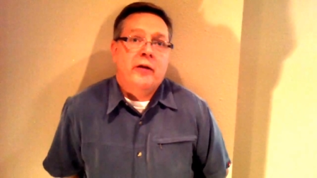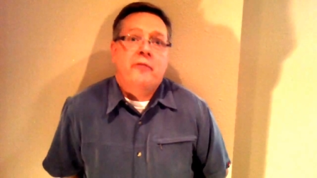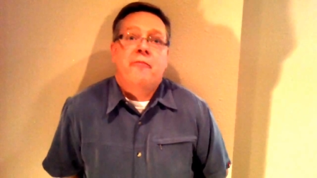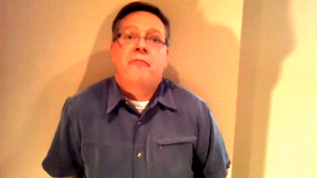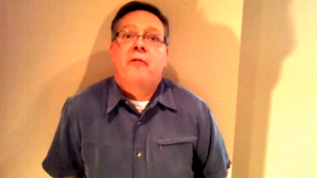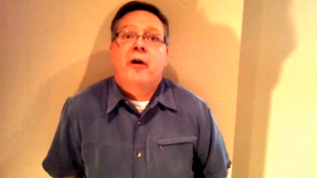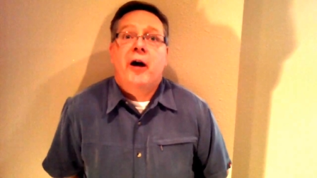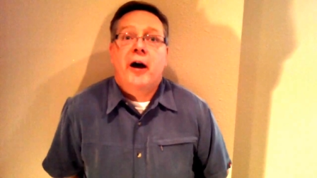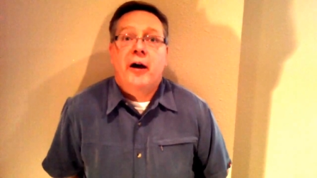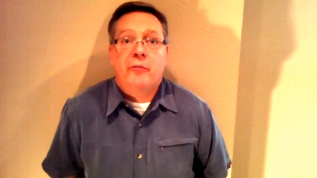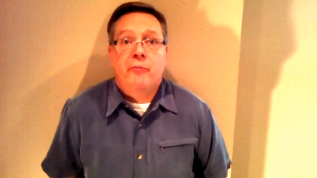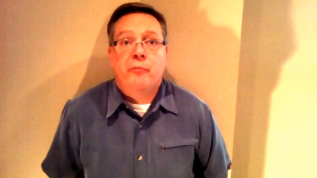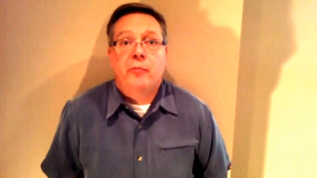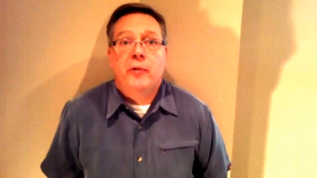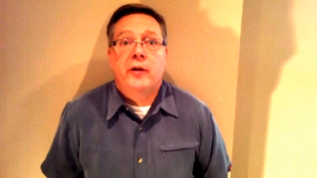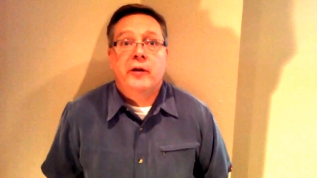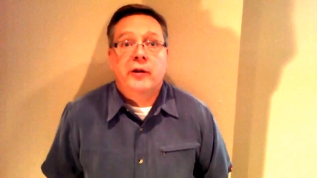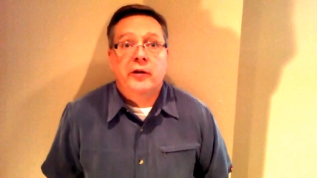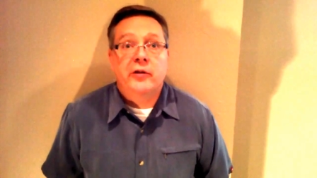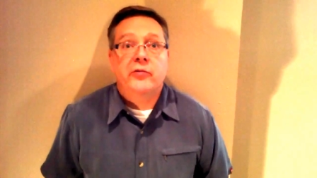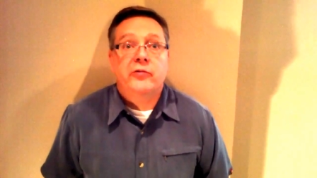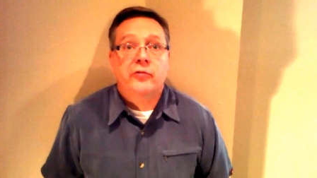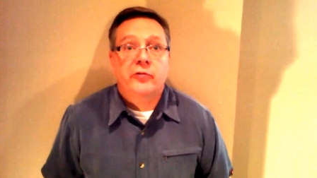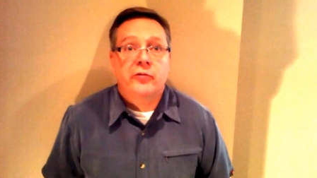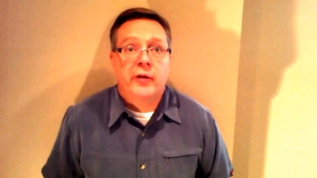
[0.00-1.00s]
like 5
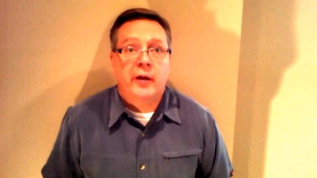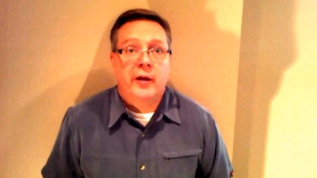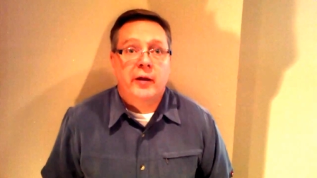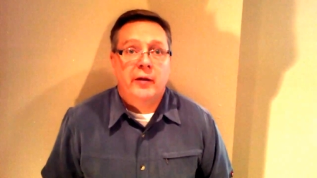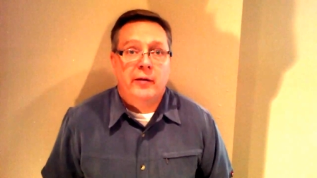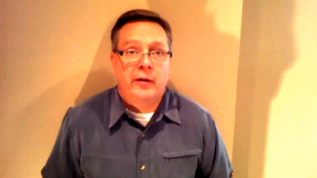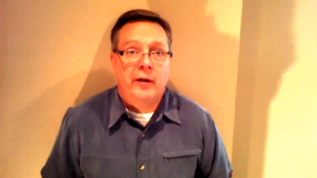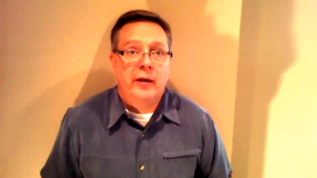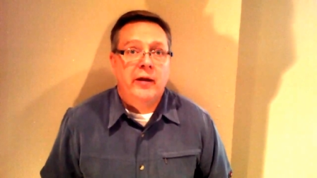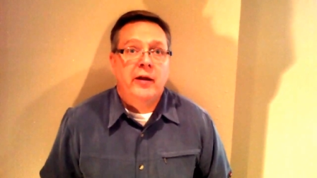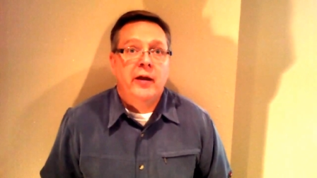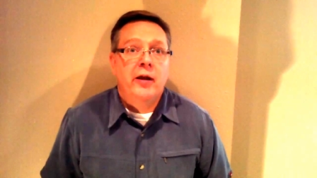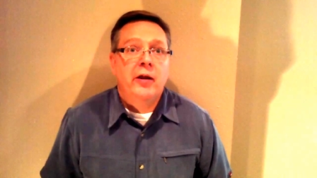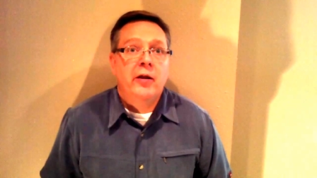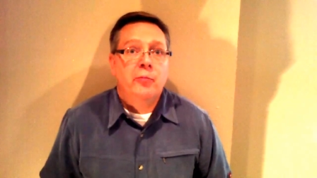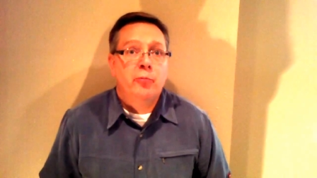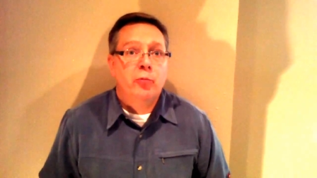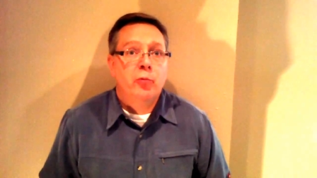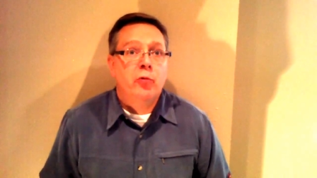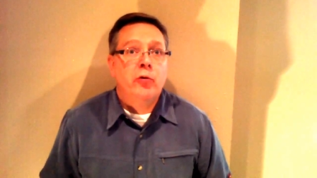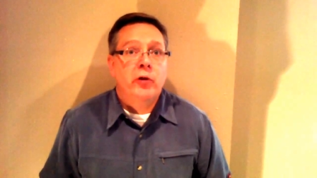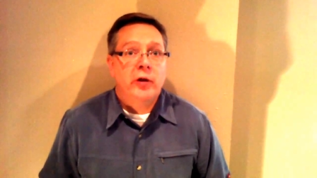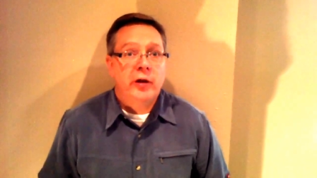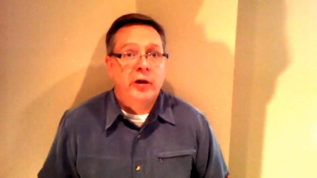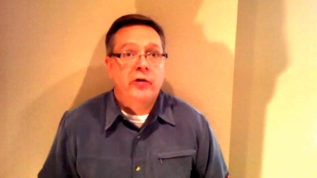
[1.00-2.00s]
minutes, they get it
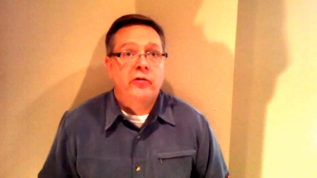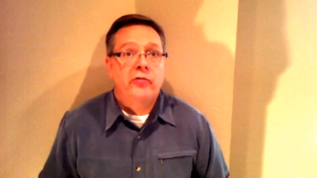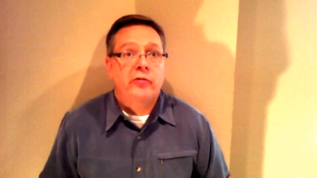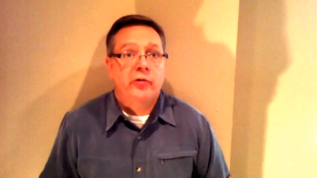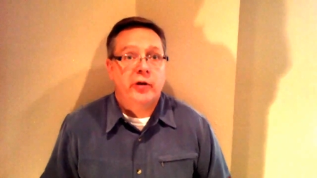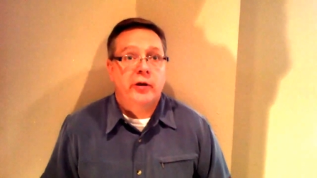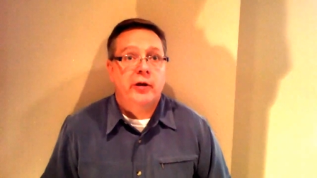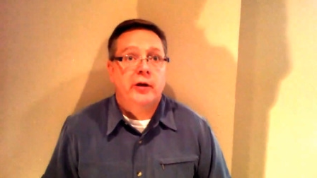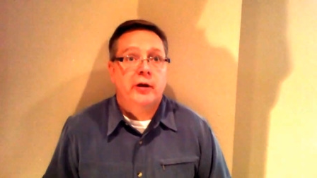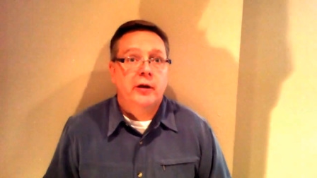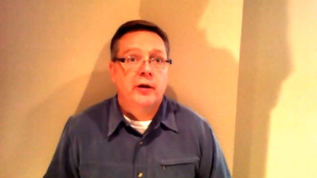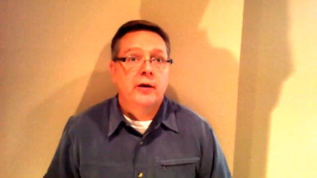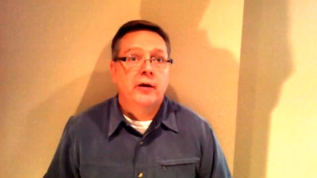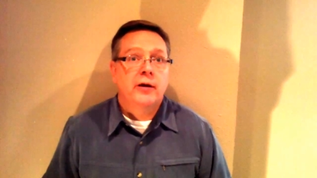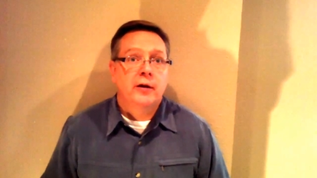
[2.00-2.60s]
pretty easy.